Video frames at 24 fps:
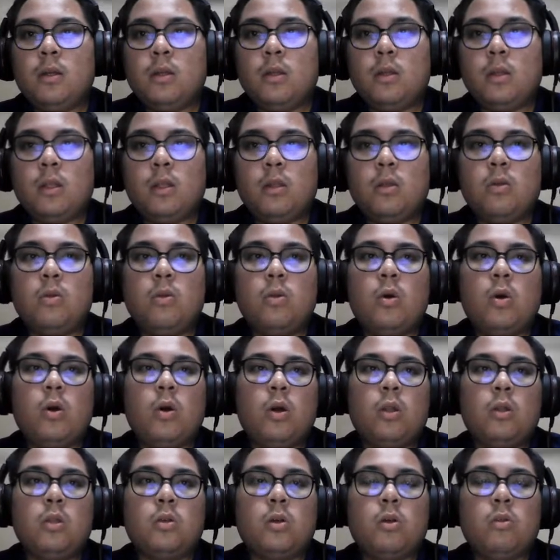did
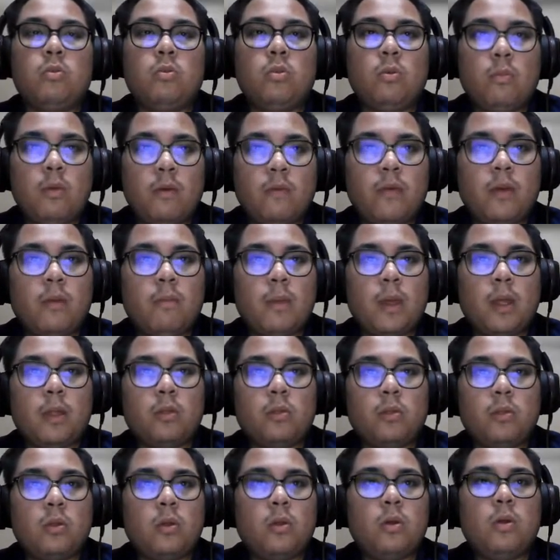on consumer feedback.
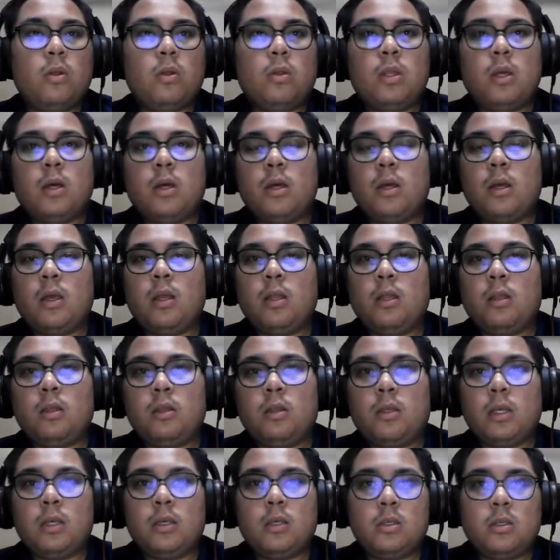Toyota and
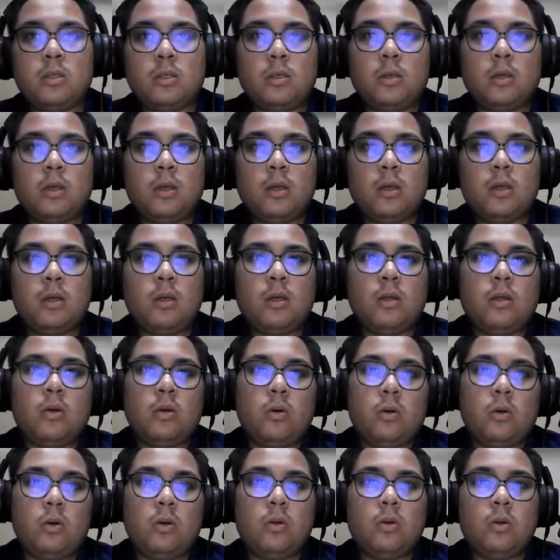Taichi
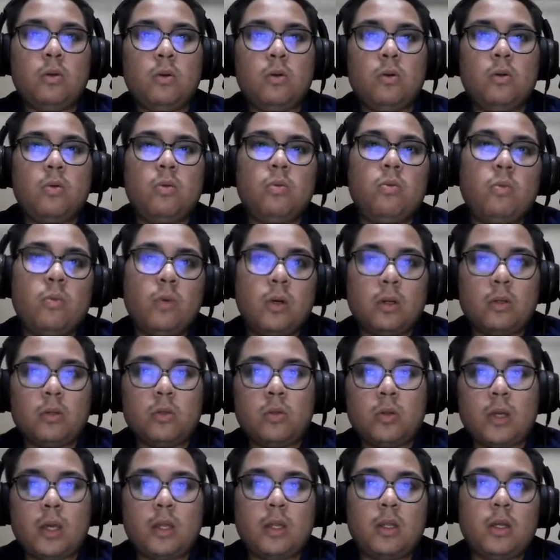Ohno worked
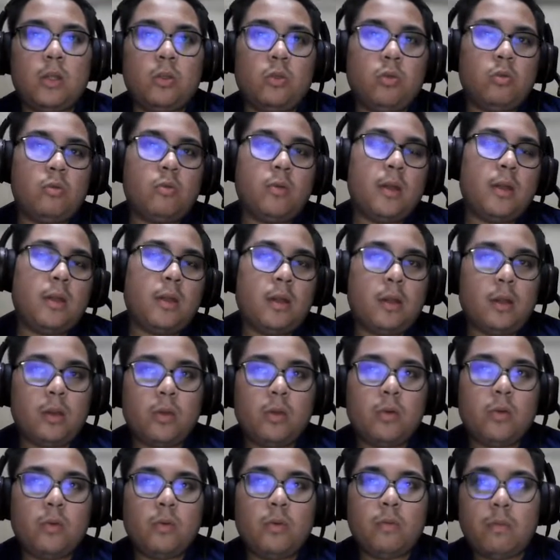together to create a
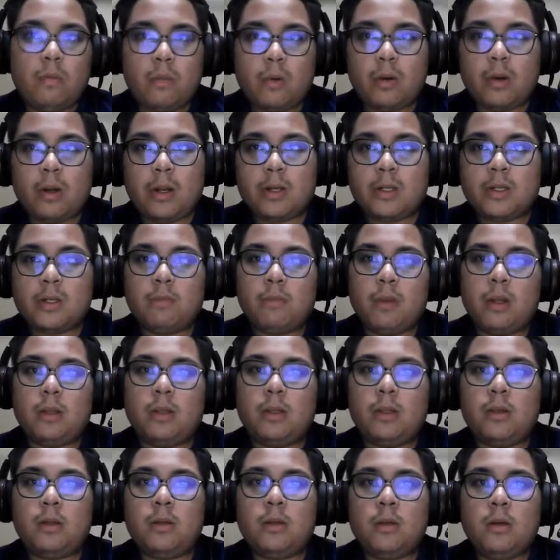new production
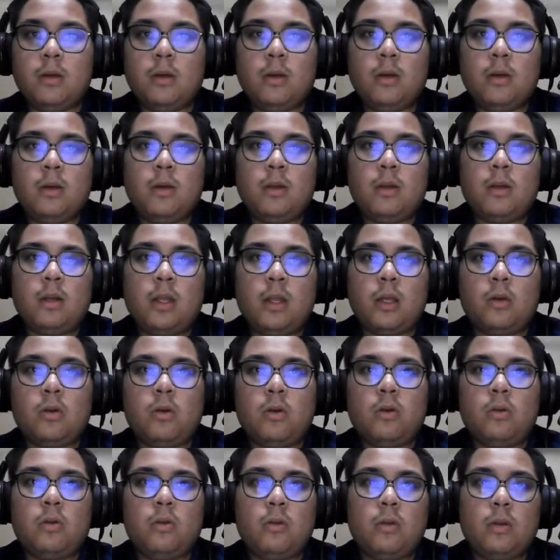method. They
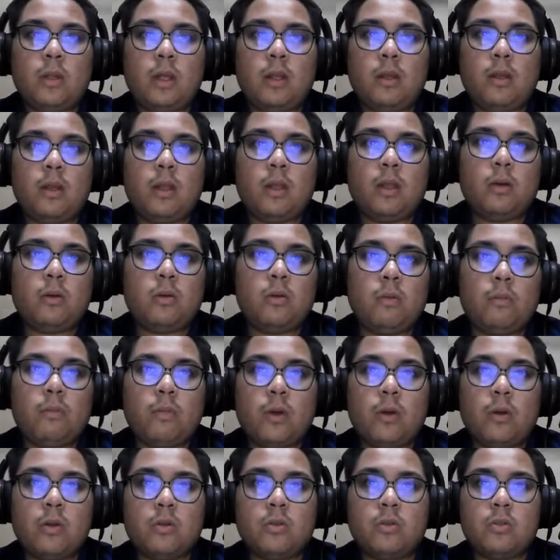conclude that they could
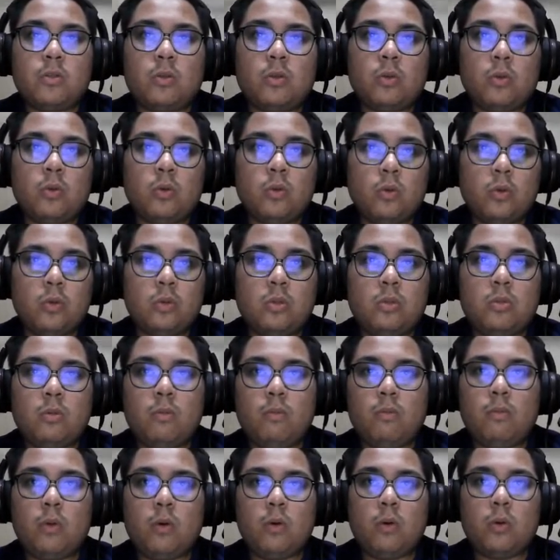produce goods
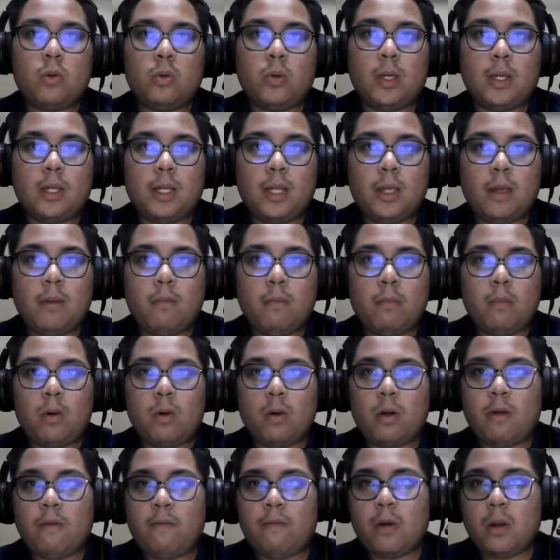more quickly, more
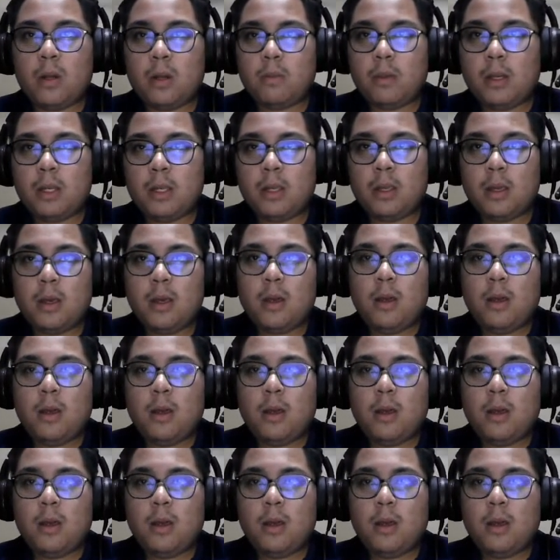affordably,